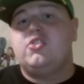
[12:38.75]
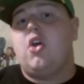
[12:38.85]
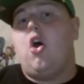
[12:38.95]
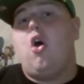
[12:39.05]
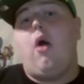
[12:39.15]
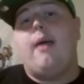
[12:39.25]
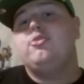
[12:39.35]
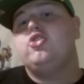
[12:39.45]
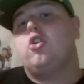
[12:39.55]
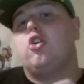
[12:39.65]
So
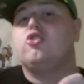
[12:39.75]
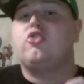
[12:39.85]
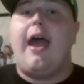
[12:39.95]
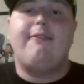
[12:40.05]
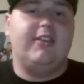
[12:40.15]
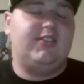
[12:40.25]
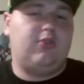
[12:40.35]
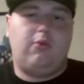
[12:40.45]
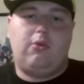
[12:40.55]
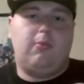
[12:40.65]
I'm sure
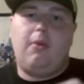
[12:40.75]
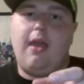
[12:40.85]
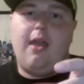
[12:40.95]
Travis or